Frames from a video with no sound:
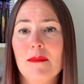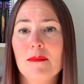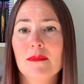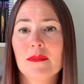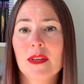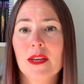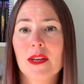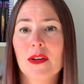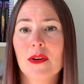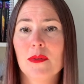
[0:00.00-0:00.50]

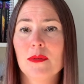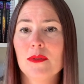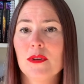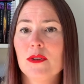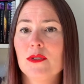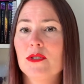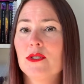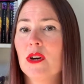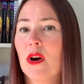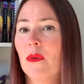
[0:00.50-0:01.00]

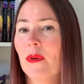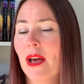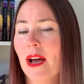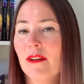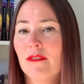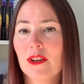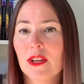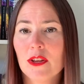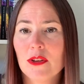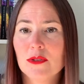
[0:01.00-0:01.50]
you don't have
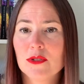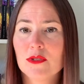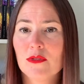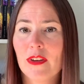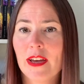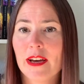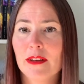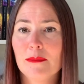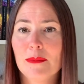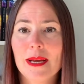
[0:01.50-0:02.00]
a huge
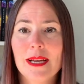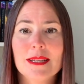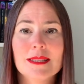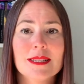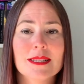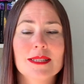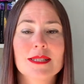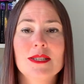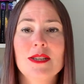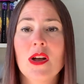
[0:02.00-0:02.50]
fan base,
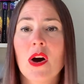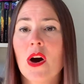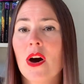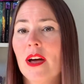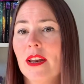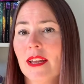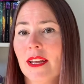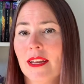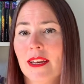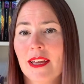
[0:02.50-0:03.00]
it's
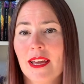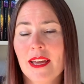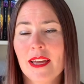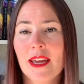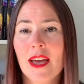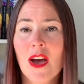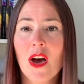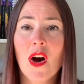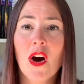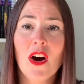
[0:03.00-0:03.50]
not in a
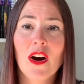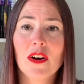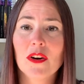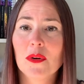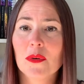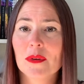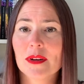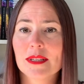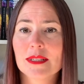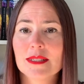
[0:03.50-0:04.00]

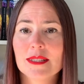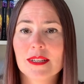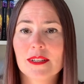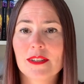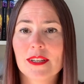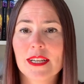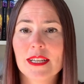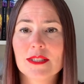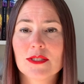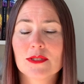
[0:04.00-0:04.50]
ongoing
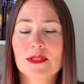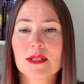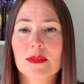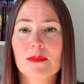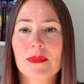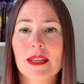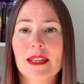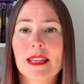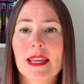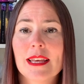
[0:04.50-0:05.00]
series or
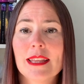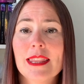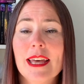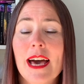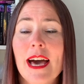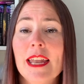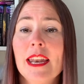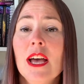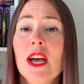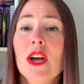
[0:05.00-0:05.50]
something like
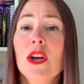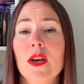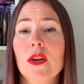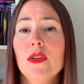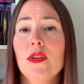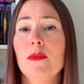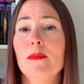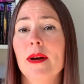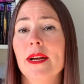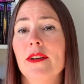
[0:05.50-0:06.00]
that,
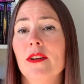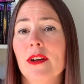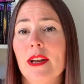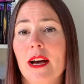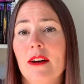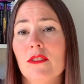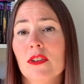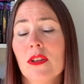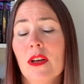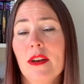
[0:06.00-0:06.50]
you might not
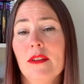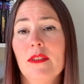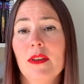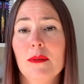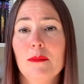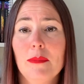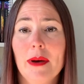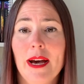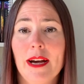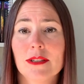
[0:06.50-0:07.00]
have a lot of
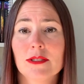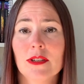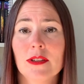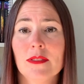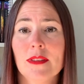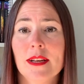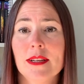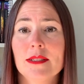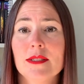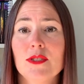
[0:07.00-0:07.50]
impact on
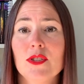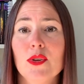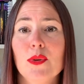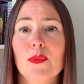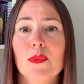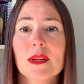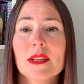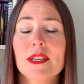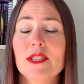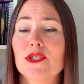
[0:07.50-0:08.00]
this. You
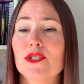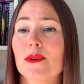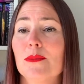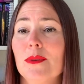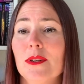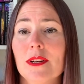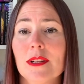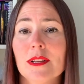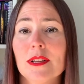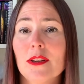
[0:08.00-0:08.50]
release your
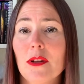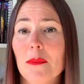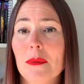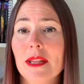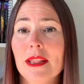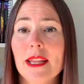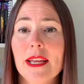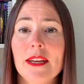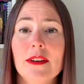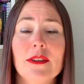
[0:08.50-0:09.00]
book a little bit
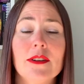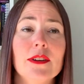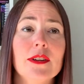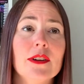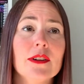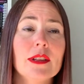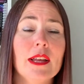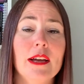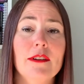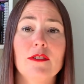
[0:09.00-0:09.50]
later, your
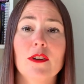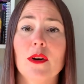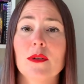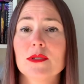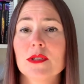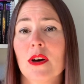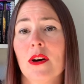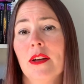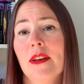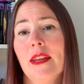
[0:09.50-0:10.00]
life goes
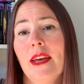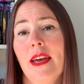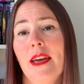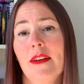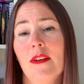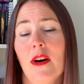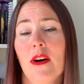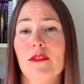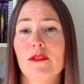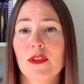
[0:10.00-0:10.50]
on, and
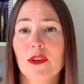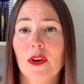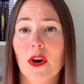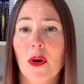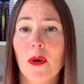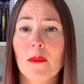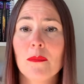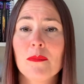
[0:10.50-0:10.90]
off you go.